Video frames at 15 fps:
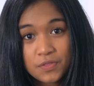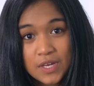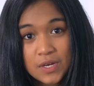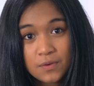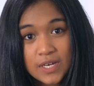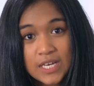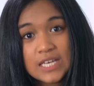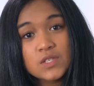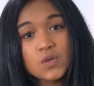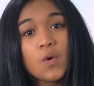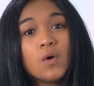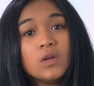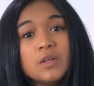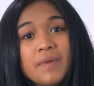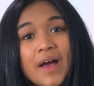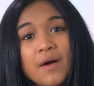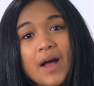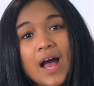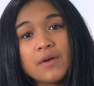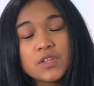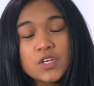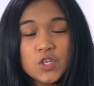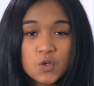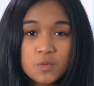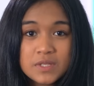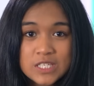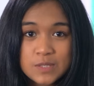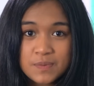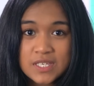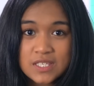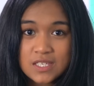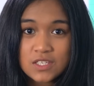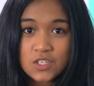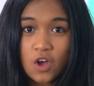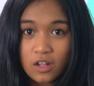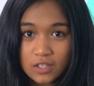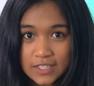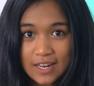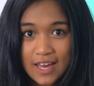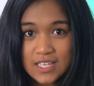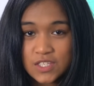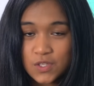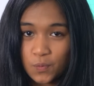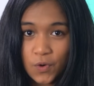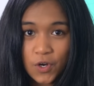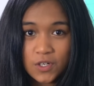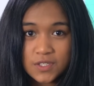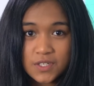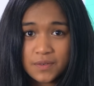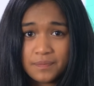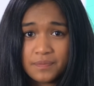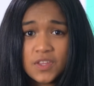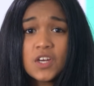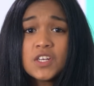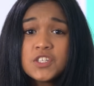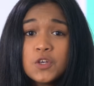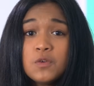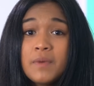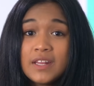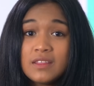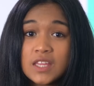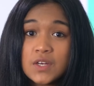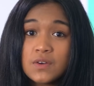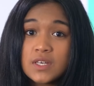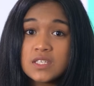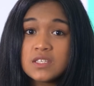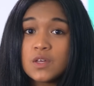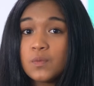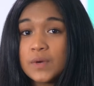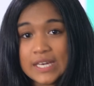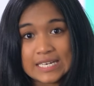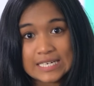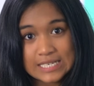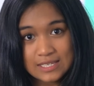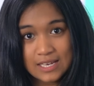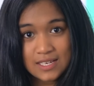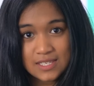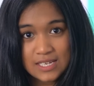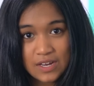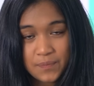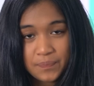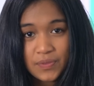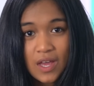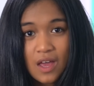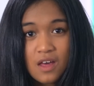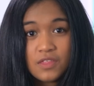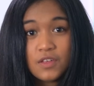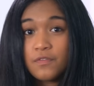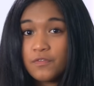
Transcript: theory is all about how the human species colonized the world. There are 2 main theories that we can discuss here. The